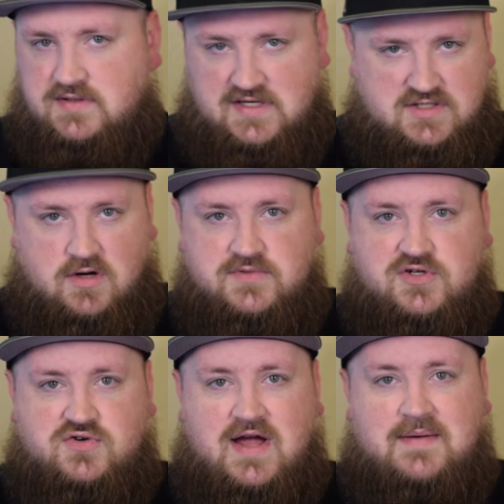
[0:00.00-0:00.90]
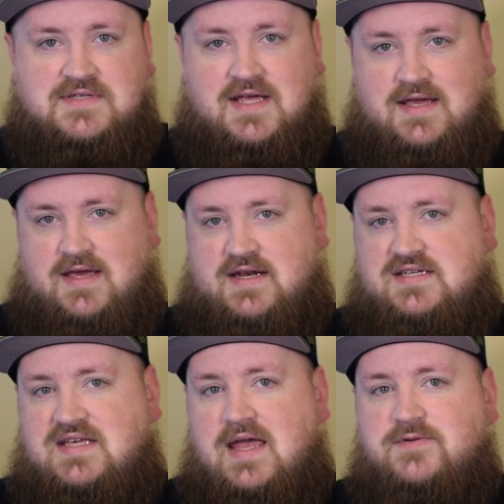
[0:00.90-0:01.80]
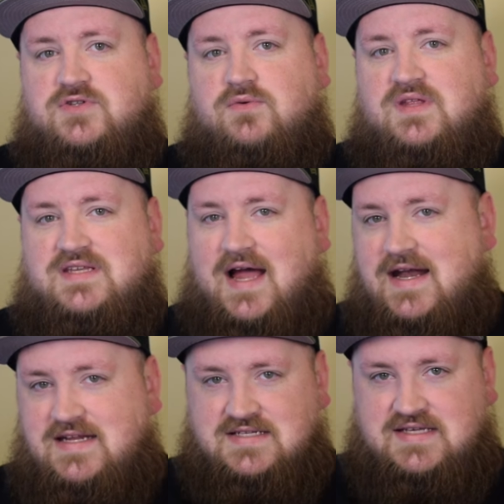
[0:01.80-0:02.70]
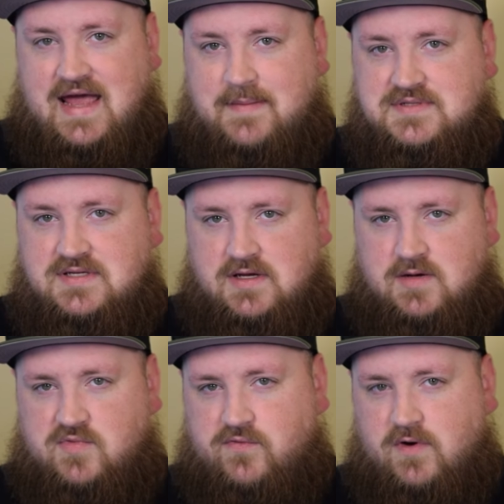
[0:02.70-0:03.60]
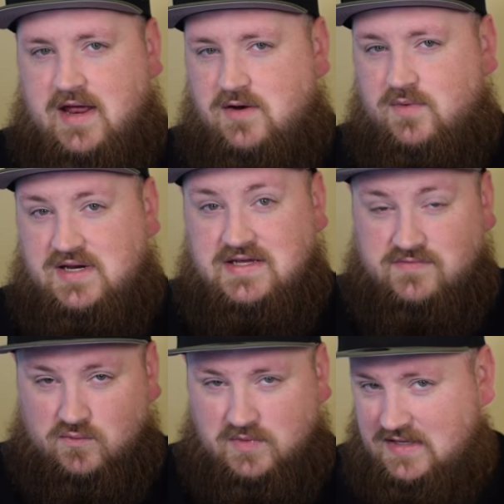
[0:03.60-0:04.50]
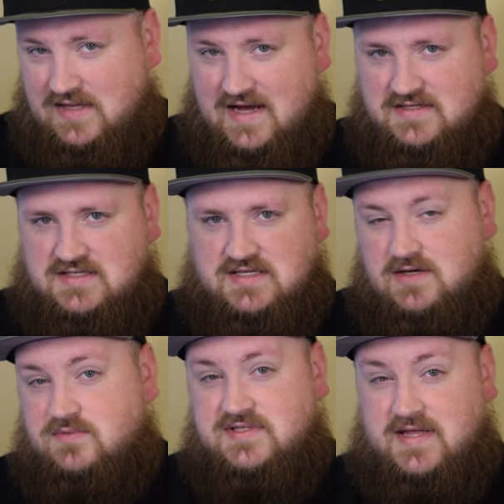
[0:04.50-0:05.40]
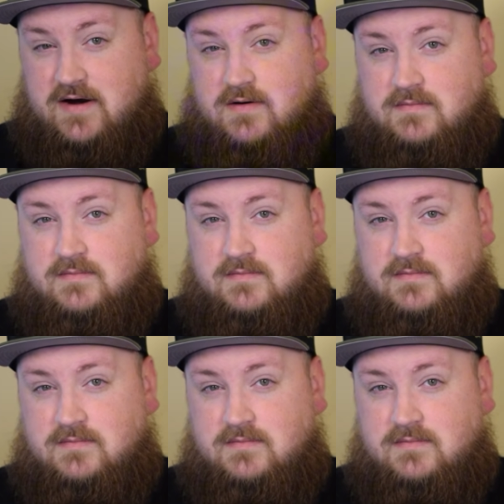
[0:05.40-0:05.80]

disarms your traps, and escapes through the tiniest gaps before anyone even realizes it was there.